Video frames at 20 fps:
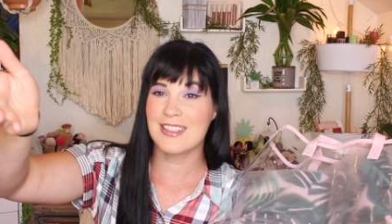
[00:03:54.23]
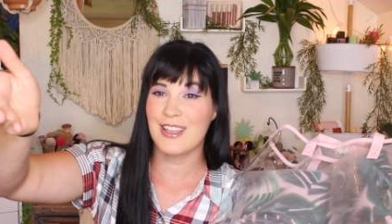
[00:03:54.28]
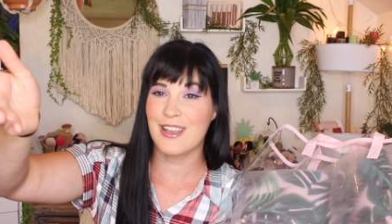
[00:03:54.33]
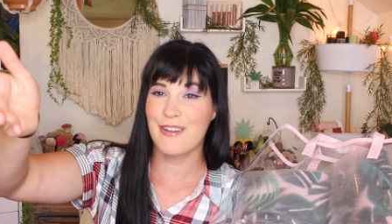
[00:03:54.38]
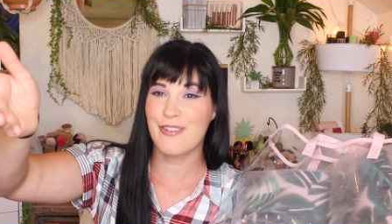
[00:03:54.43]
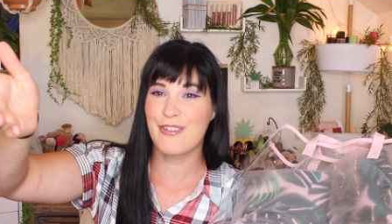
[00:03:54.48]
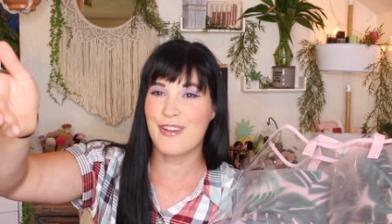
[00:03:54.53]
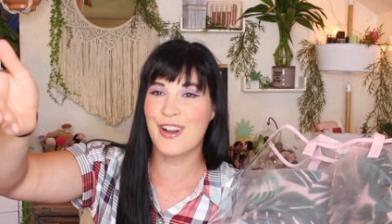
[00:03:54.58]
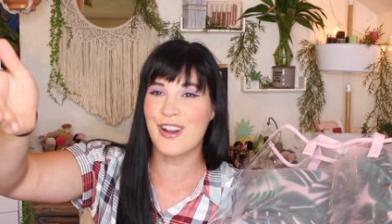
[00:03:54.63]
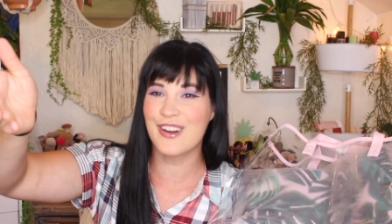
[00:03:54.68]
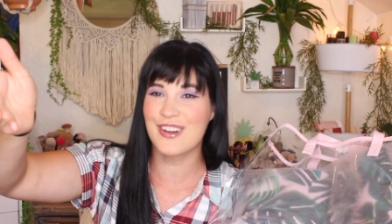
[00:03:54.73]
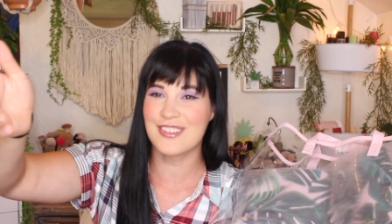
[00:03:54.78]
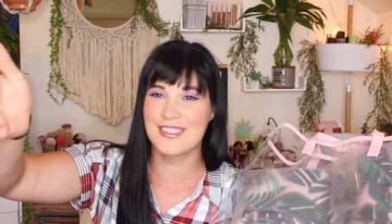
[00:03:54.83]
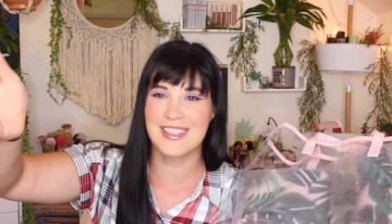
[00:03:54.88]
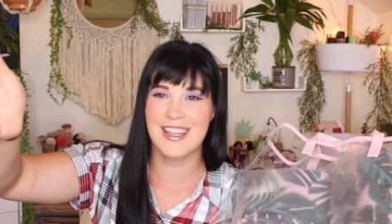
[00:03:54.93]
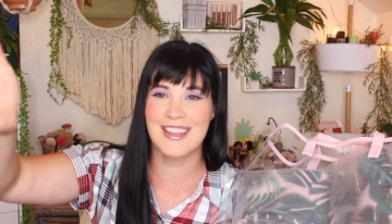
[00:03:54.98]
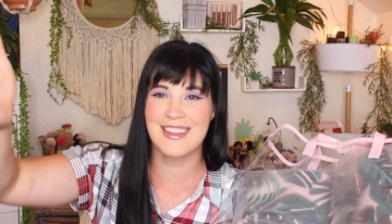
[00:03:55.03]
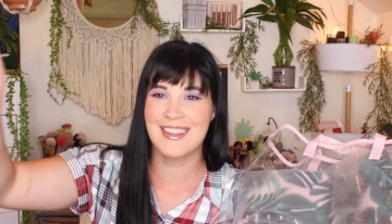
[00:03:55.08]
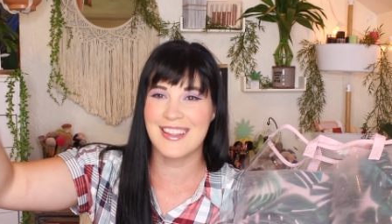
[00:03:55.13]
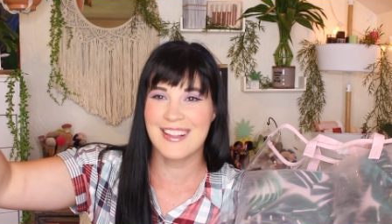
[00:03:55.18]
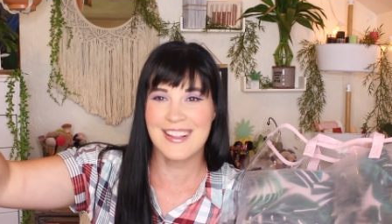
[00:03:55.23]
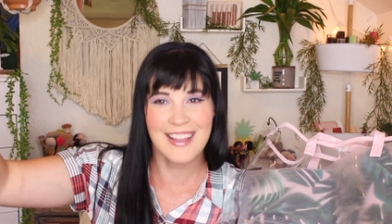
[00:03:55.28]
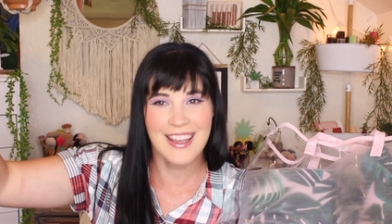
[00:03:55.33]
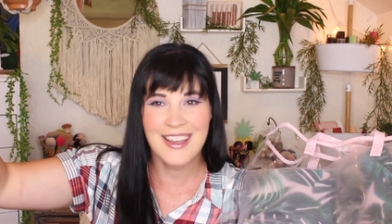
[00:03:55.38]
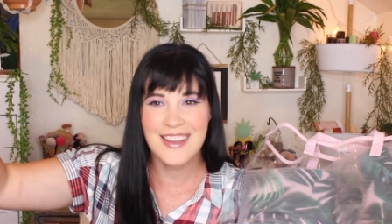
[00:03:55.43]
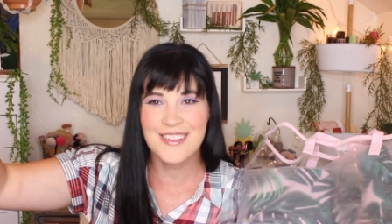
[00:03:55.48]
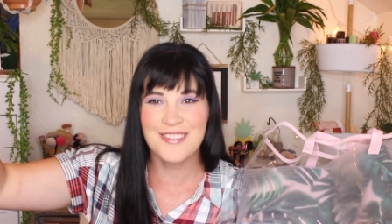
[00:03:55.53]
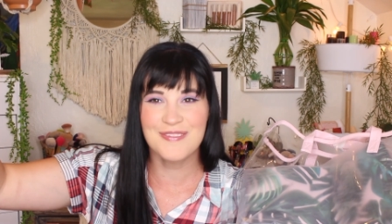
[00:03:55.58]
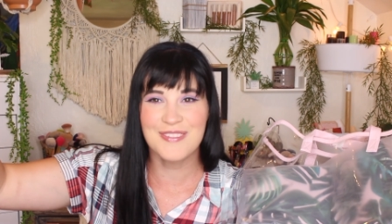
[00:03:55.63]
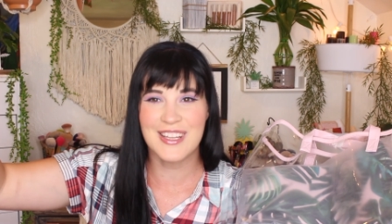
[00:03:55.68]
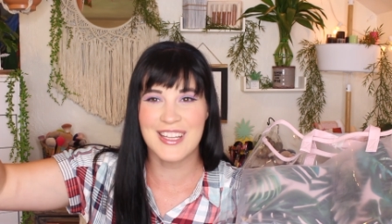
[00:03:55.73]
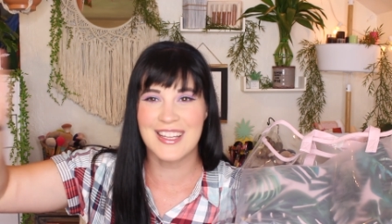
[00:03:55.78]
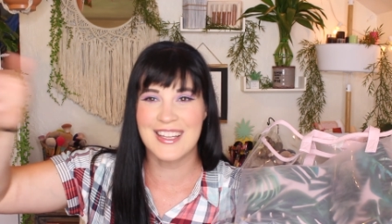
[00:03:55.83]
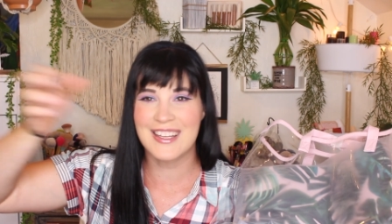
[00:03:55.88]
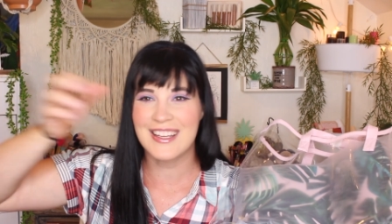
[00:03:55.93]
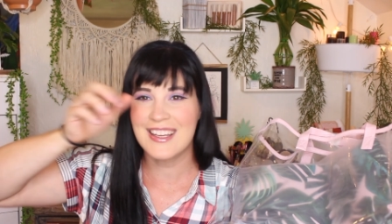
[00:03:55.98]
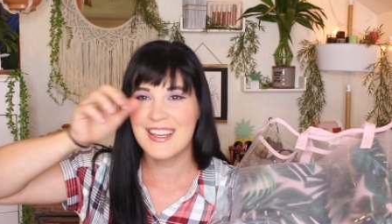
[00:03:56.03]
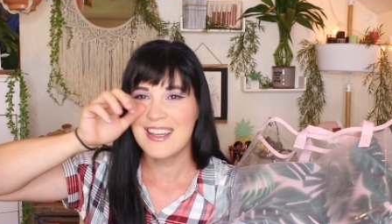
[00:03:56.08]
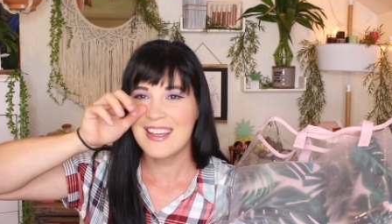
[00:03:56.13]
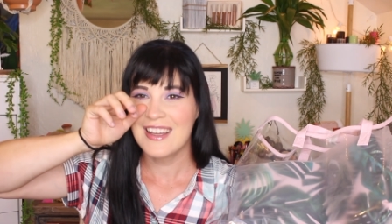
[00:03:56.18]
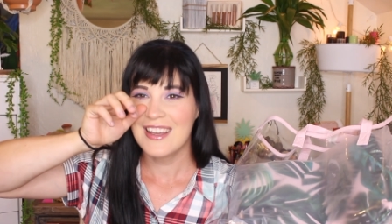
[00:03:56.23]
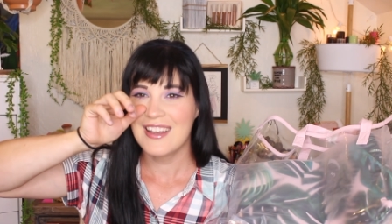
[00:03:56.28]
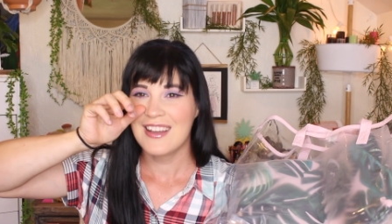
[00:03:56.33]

gift card that they gave me